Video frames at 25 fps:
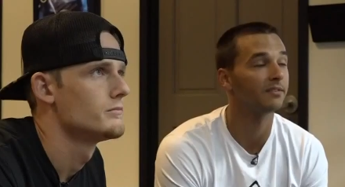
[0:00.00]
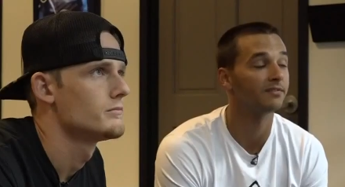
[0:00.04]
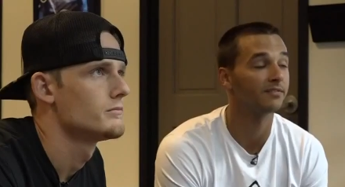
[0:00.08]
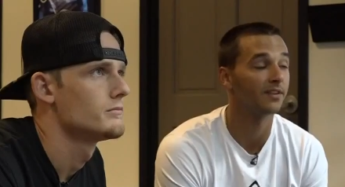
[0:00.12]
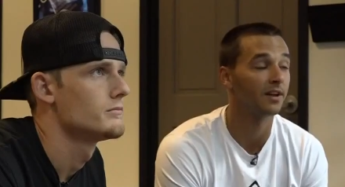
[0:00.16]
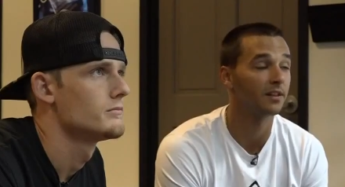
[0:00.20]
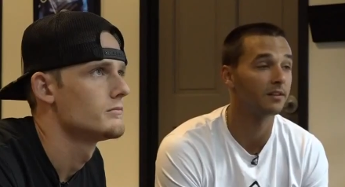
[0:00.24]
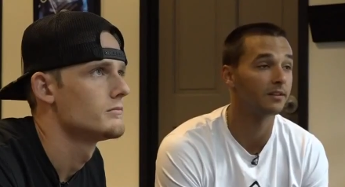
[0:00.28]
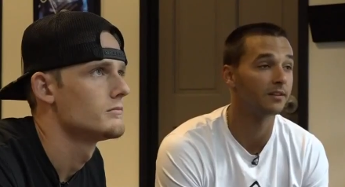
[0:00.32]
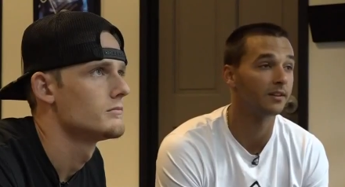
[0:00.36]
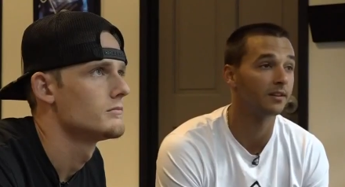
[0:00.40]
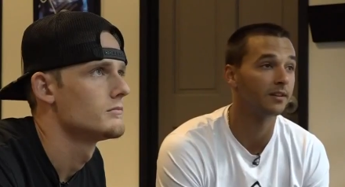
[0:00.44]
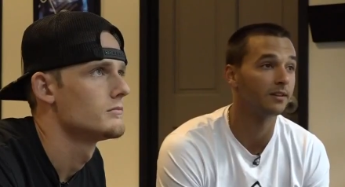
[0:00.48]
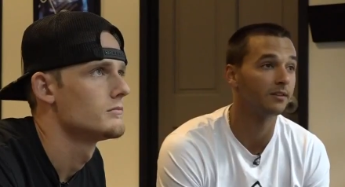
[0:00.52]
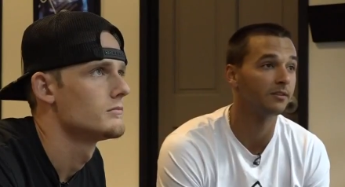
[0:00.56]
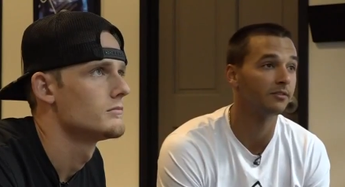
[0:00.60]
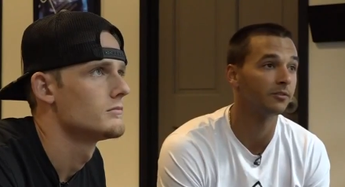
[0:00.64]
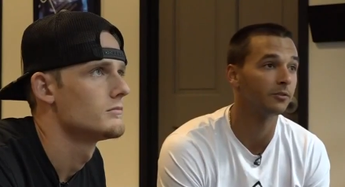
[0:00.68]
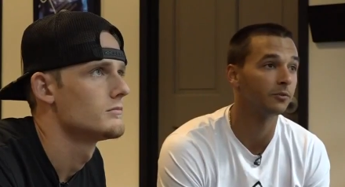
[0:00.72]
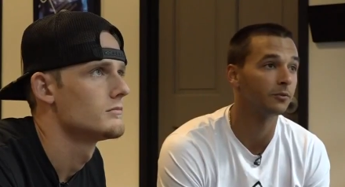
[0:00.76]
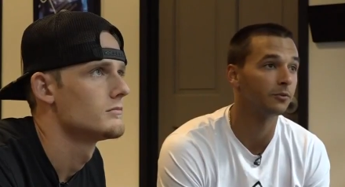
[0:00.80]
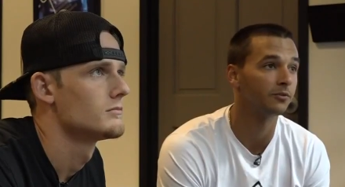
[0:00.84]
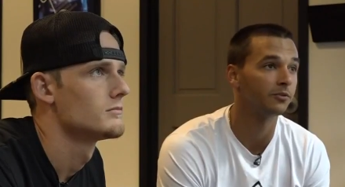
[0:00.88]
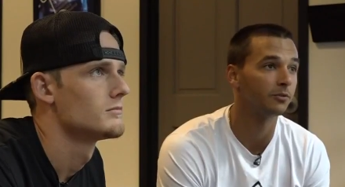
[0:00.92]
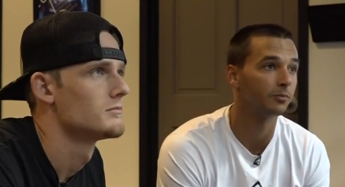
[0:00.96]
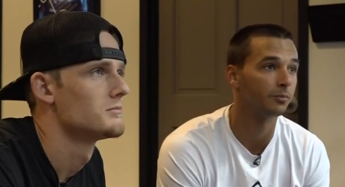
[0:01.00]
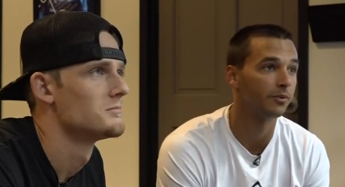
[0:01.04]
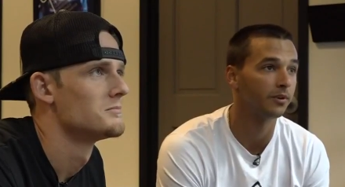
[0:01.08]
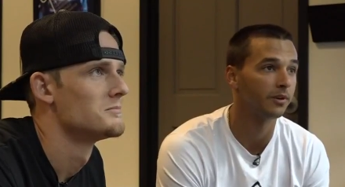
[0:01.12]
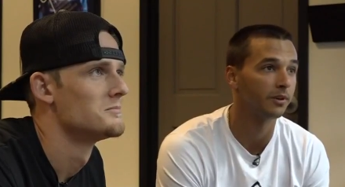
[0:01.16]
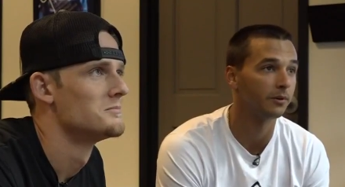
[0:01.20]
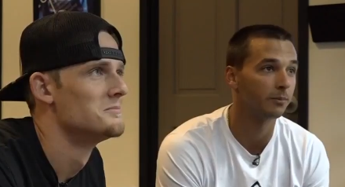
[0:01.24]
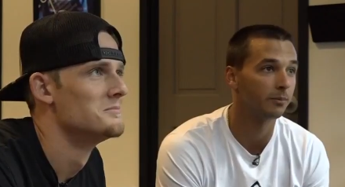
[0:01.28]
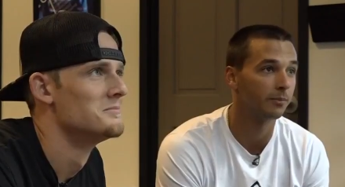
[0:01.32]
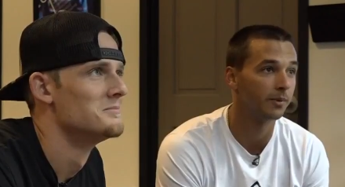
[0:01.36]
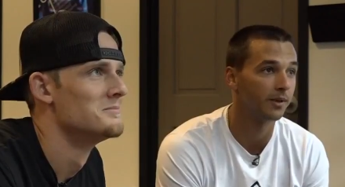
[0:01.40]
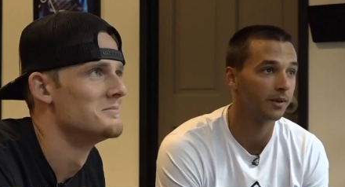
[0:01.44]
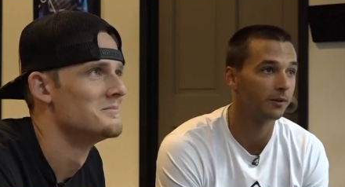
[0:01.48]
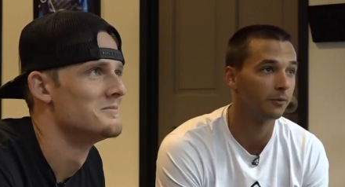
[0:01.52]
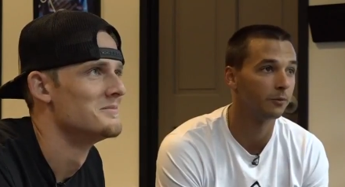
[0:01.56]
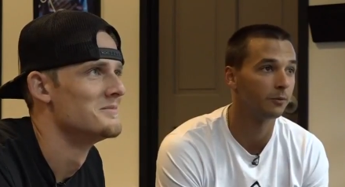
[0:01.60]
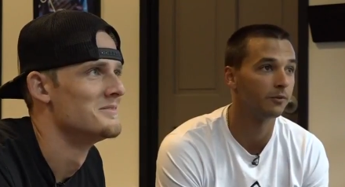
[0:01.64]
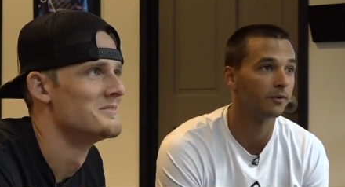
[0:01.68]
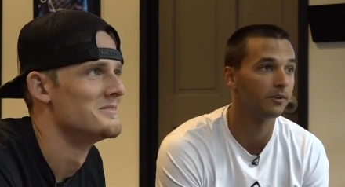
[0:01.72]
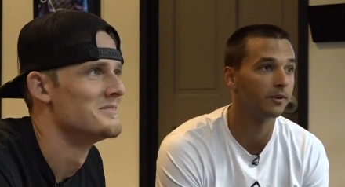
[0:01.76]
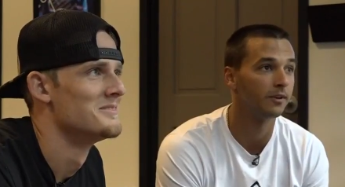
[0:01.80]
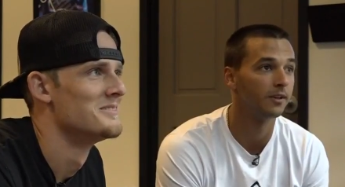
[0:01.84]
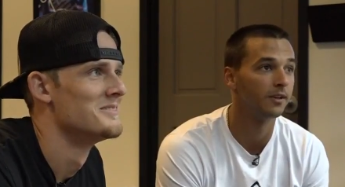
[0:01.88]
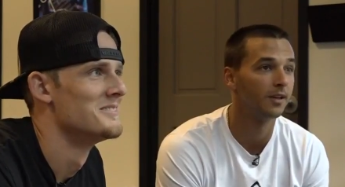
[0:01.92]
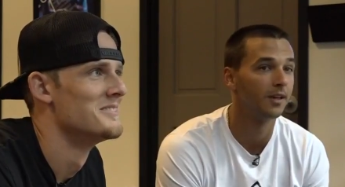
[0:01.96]
Speaker 1: a felony, so it was a pretty big
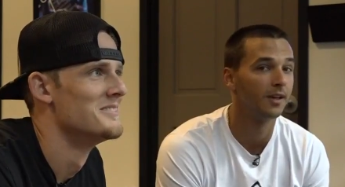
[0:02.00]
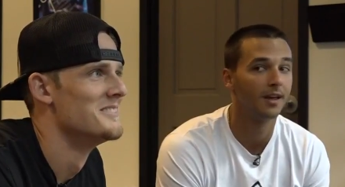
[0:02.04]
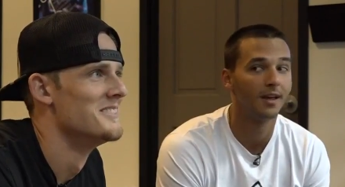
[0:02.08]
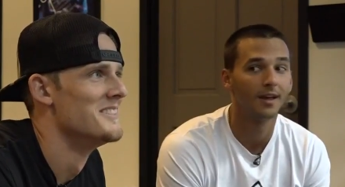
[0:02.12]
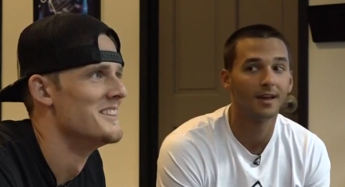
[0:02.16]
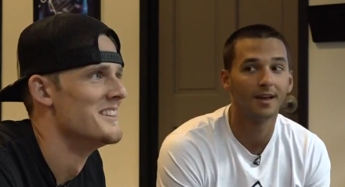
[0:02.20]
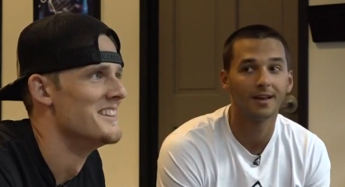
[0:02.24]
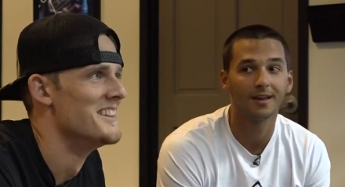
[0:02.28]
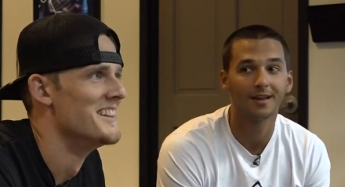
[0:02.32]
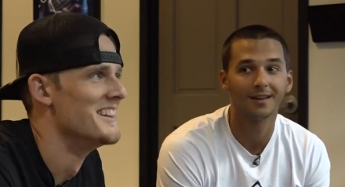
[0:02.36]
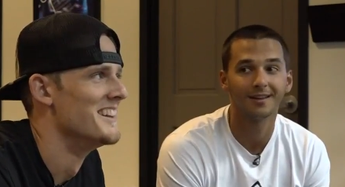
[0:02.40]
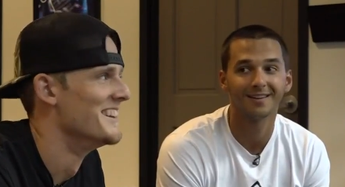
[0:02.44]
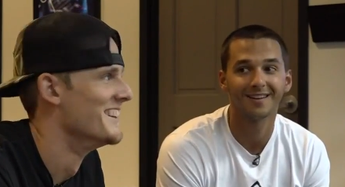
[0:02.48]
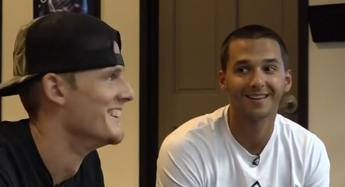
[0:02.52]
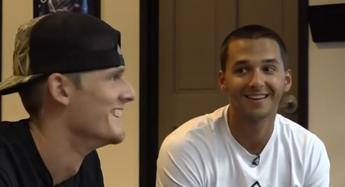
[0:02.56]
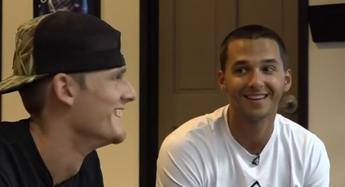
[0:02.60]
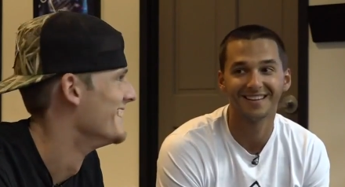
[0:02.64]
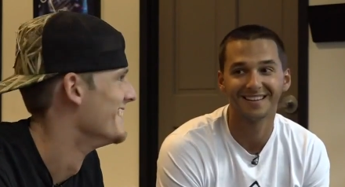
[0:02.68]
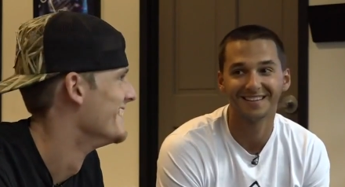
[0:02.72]
one, and